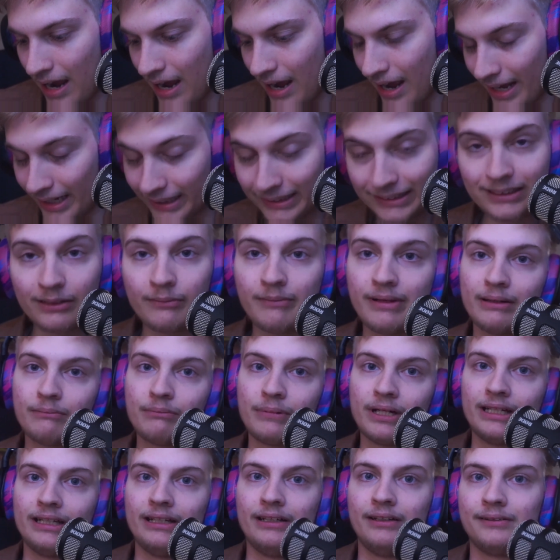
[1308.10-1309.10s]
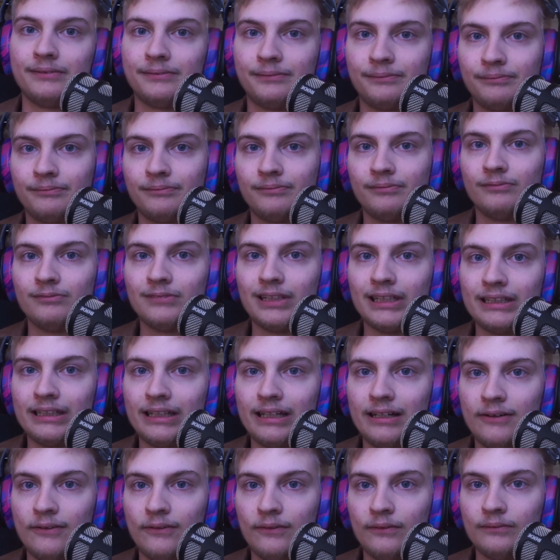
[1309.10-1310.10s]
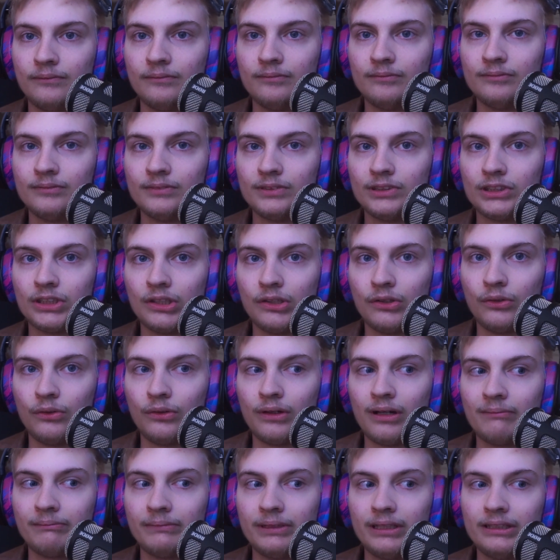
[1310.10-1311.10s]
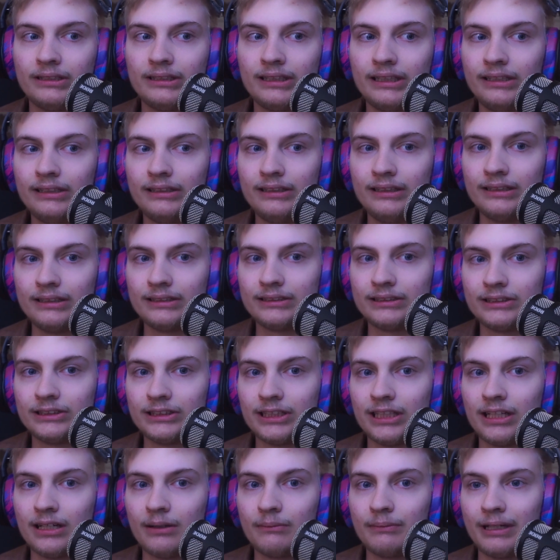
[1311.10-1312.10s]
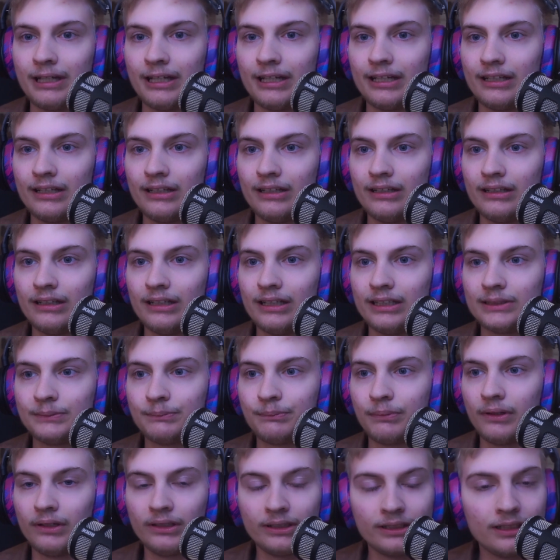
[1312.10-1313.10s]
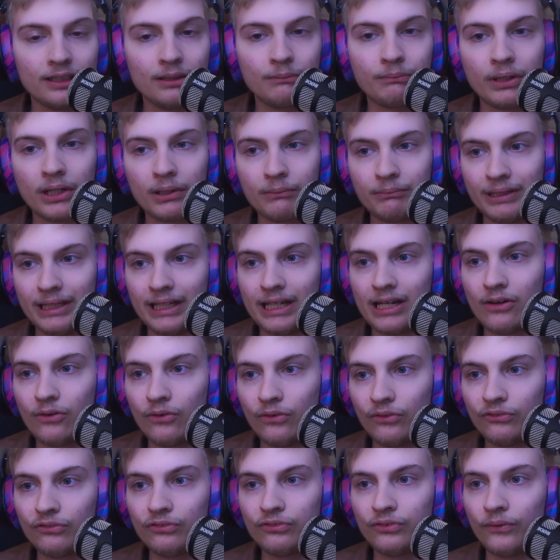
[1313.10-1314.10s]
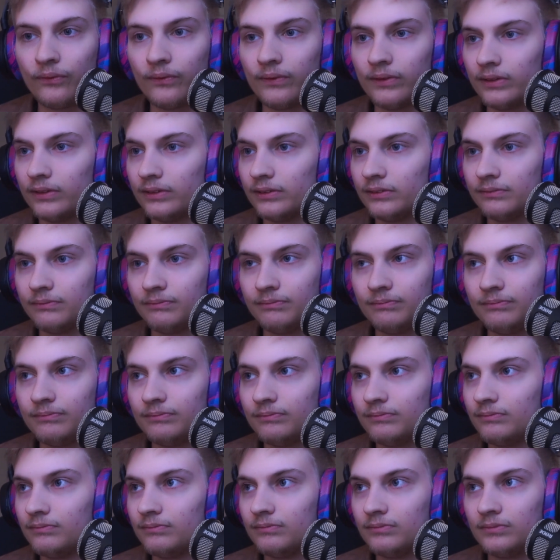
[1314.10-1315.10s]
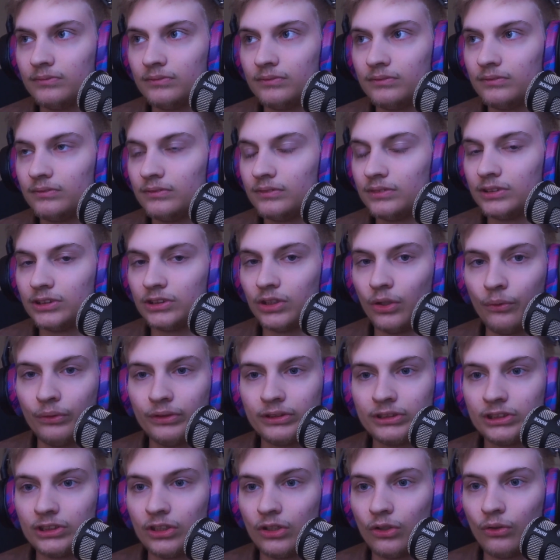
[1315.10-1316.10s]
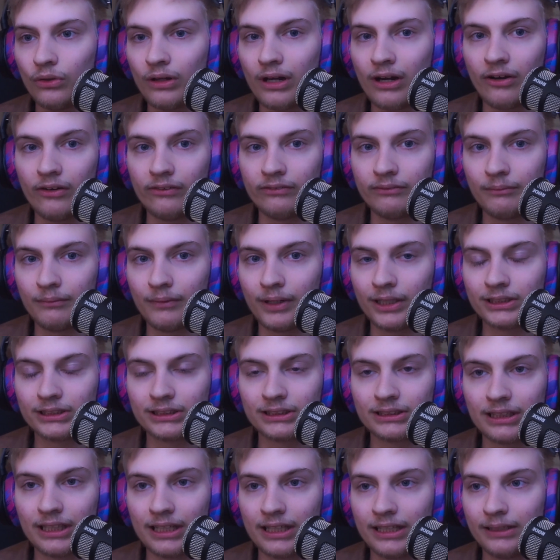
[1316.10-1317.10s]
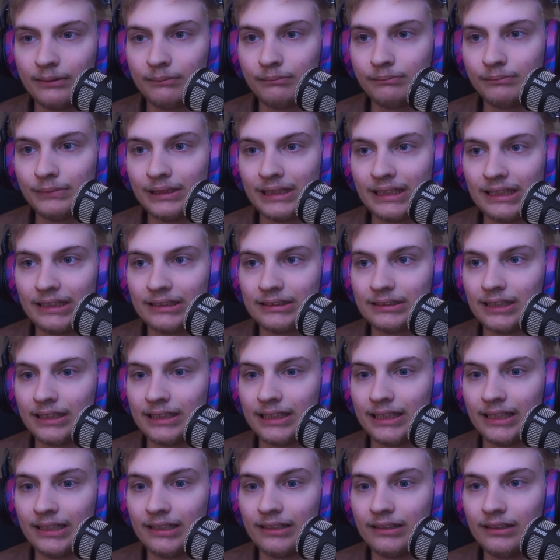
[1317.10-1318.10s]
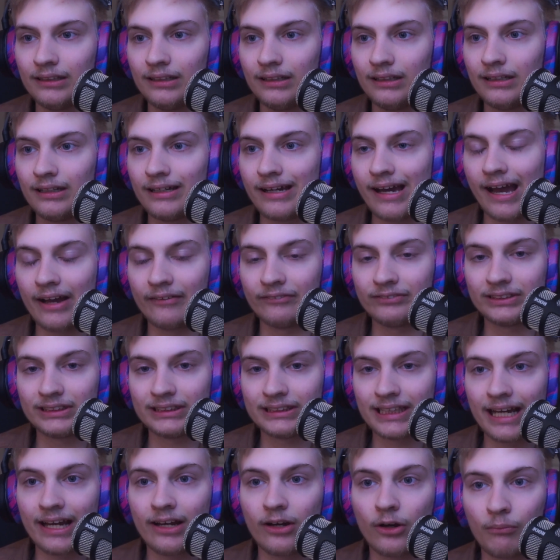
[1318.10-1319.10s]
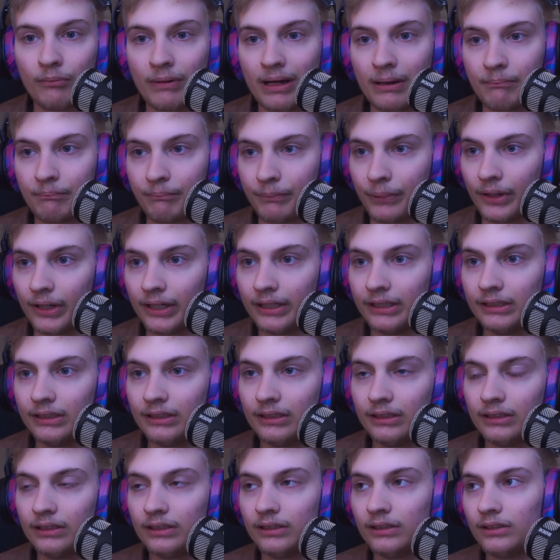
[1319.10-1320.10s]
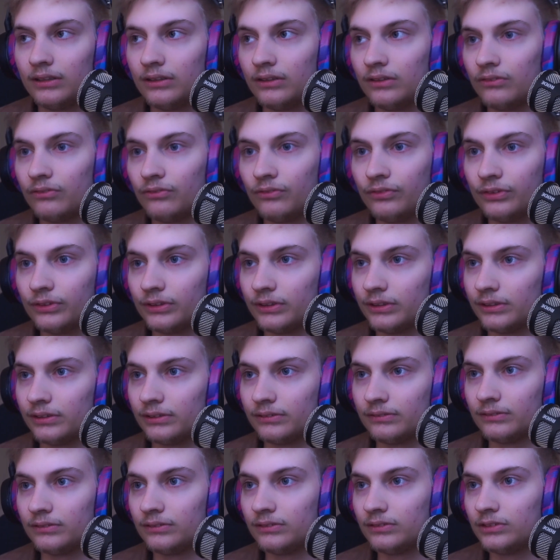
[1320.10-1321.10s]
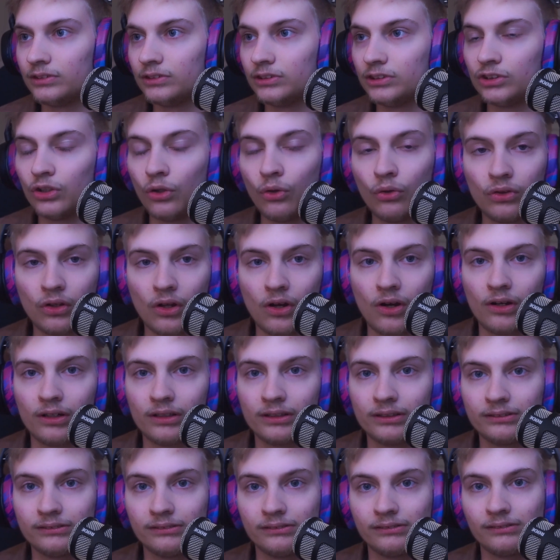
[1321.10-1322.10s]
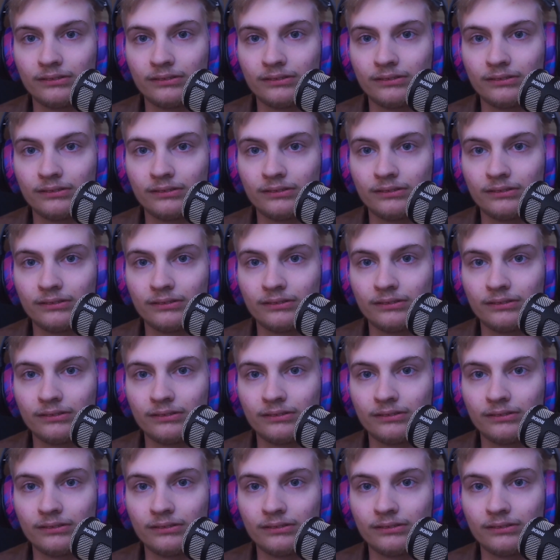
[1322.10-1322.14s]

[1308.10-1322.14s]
I need to make money right now. So, I'm going to take this job, and it's probably going to burn me out for so-and-so however much time, because, again, I've sat on my butt for so long